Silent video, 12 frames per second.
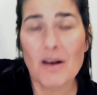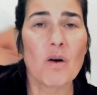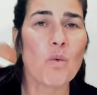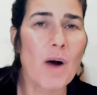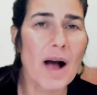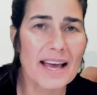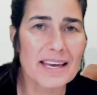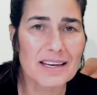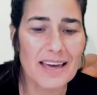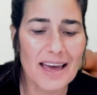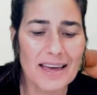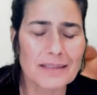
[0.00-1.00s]
Why
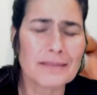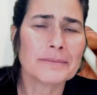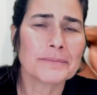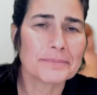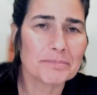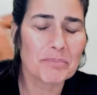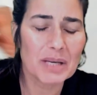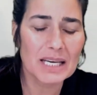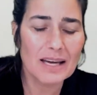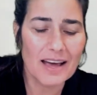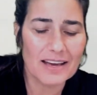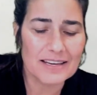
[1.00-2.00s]
again?
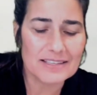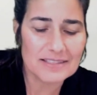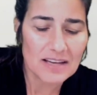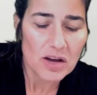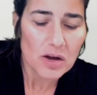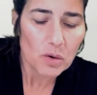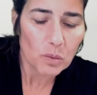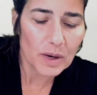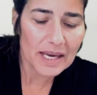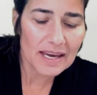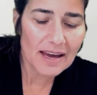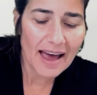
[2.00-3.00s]
Because
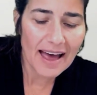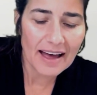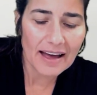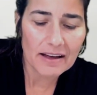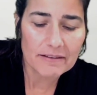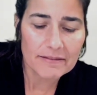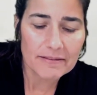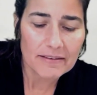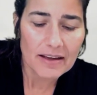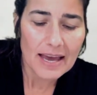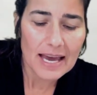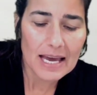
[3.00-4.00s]
we have
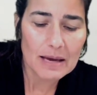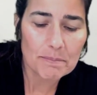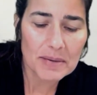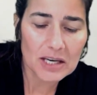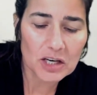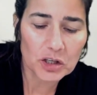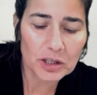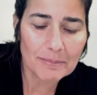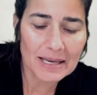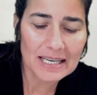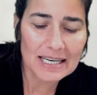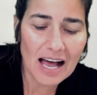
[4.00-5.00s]
a
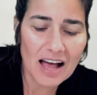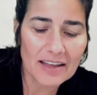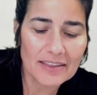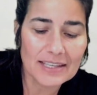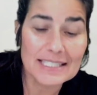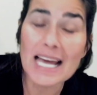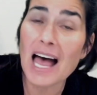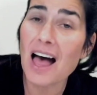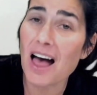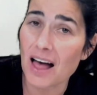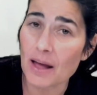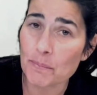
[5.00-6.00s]
pyramid on the
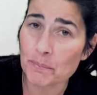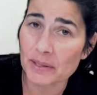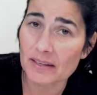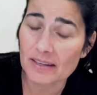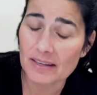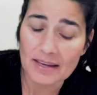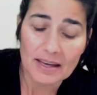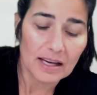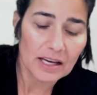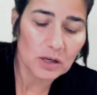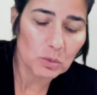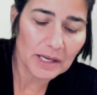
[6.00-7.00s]
top
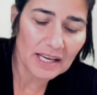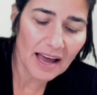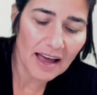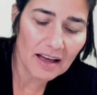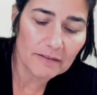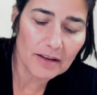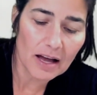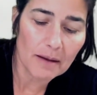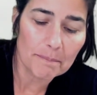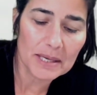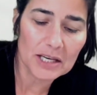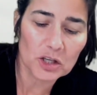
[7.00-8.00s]
and we have a
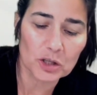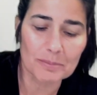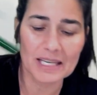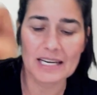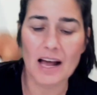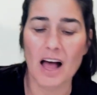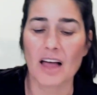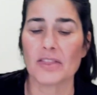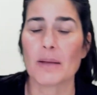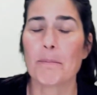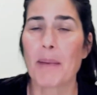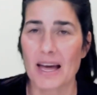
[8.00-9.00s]
pyramid on
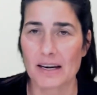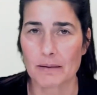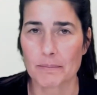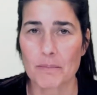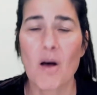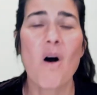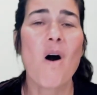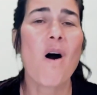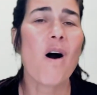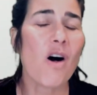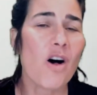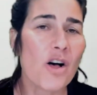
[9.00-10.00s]
the bottom,
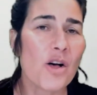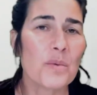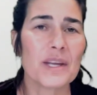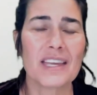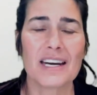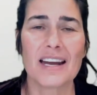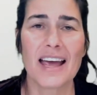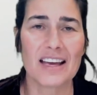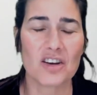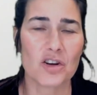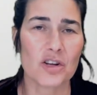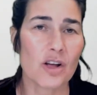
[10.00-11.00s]
all with an
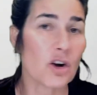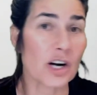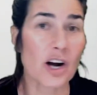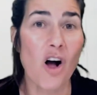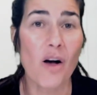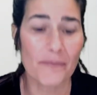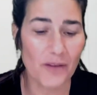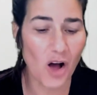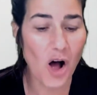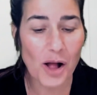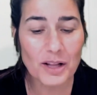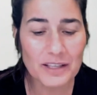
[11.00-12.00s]
angle, or
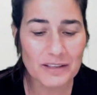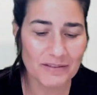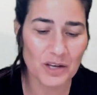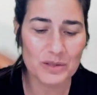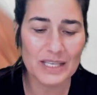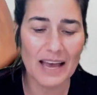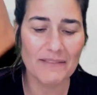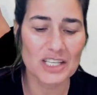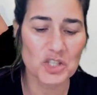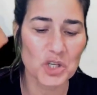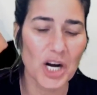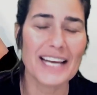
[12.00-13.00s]
all of those have a
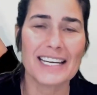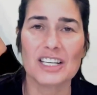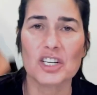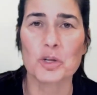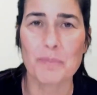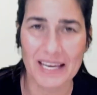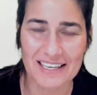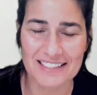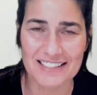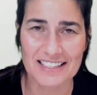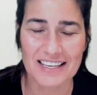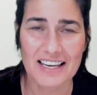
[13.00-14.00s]
triangle base.